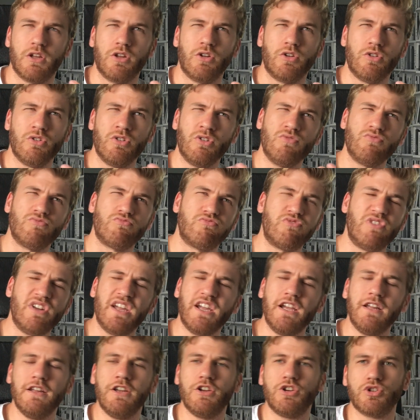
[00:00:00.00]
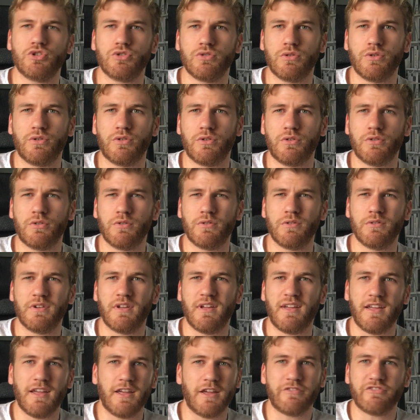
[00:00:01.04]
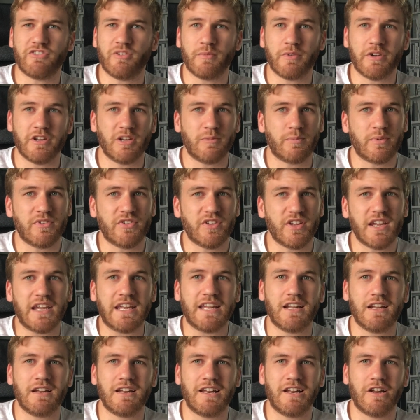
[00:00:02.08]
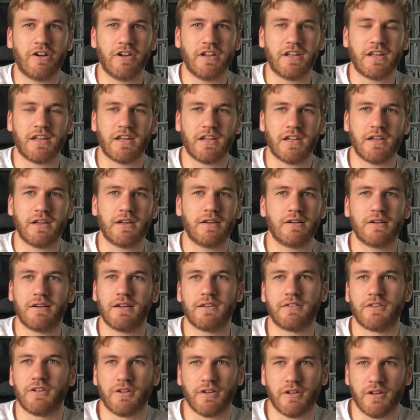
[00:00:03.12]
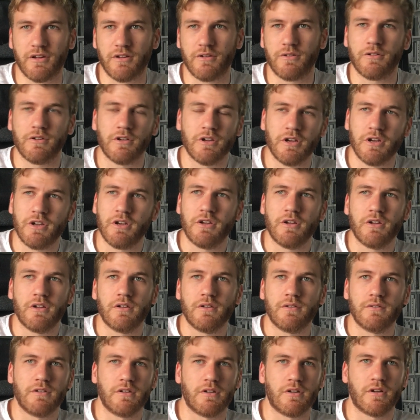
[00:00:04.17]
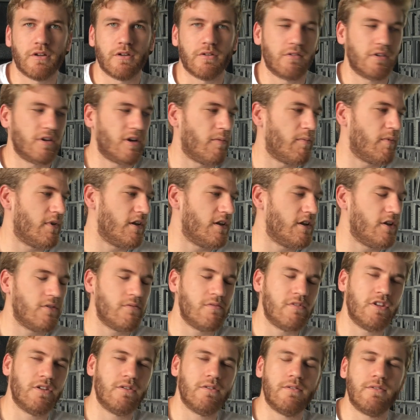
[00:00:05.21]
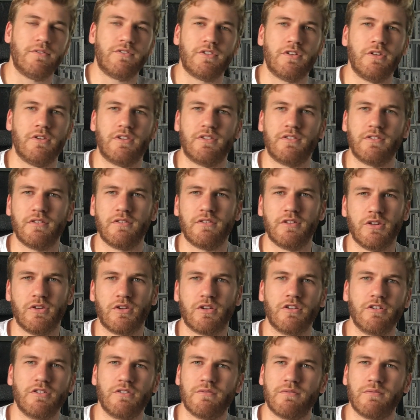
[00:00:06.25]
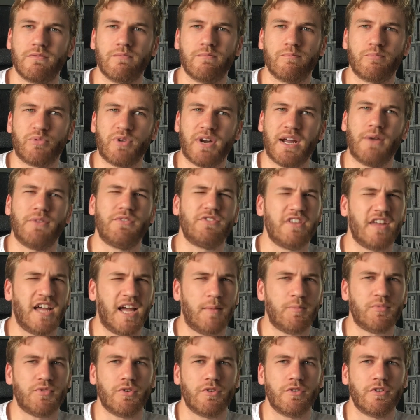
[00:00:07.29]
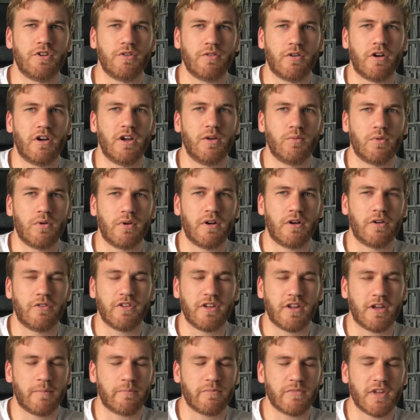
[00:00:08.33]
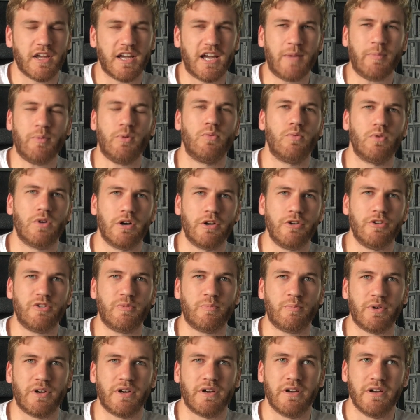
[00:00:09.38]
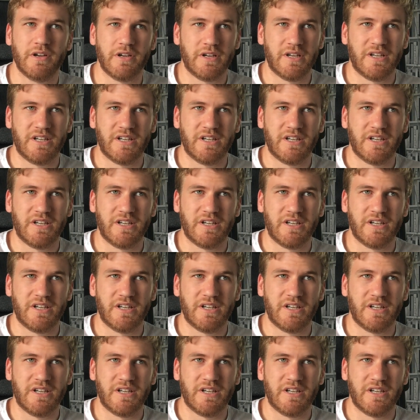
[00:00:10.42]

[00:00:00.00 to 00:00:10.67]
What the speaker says: Not really sure if I'm going to particularly like it. I don't know. You know, I mean, you can browse the apps on your Apple Watch, but